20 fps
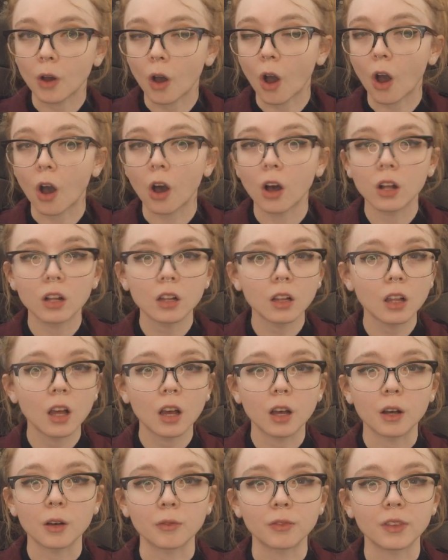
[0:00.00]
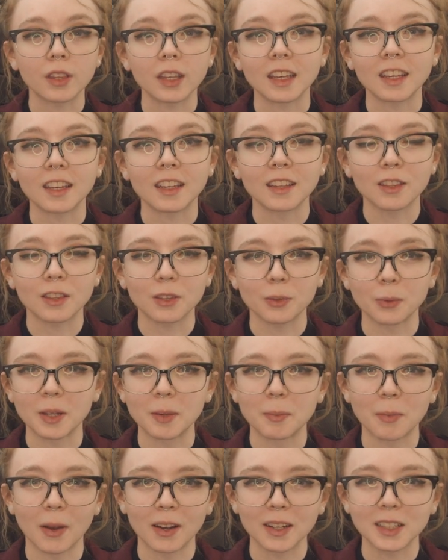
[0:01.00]
all of the three
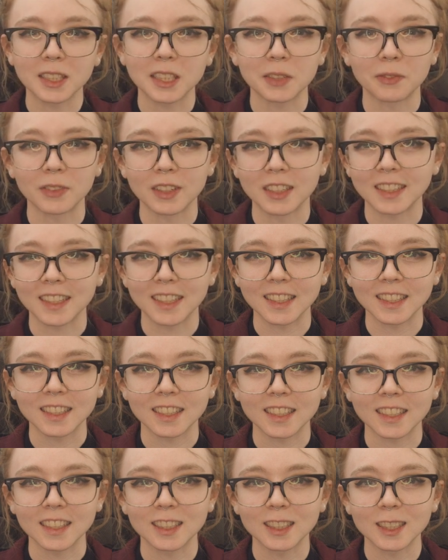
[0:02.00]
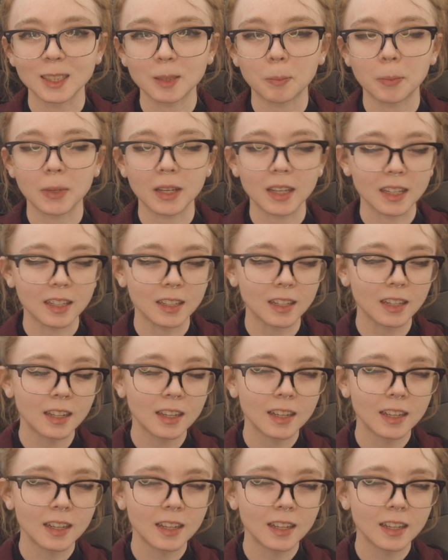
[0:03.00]
marks of existence, be it